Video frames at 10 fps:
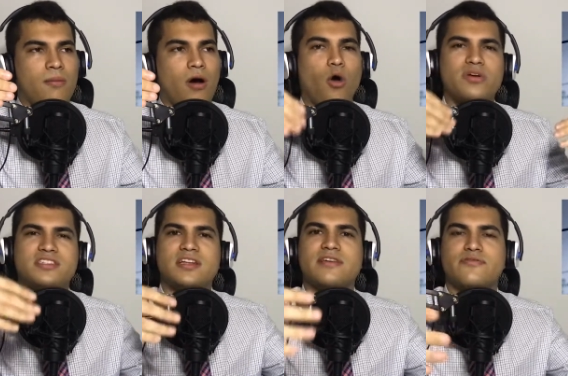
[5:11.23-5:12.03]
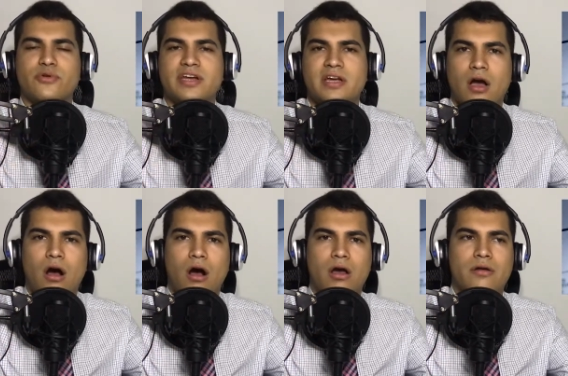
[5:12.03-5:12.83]
always delivering
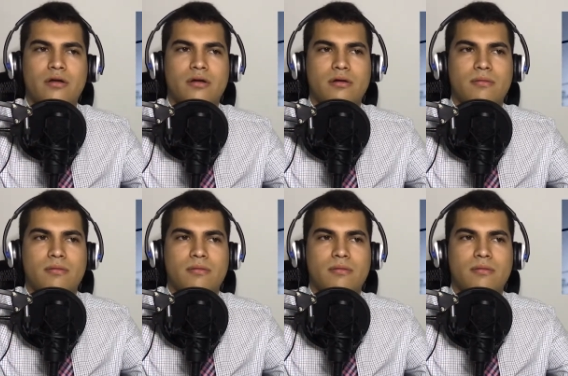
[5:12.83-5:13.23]
on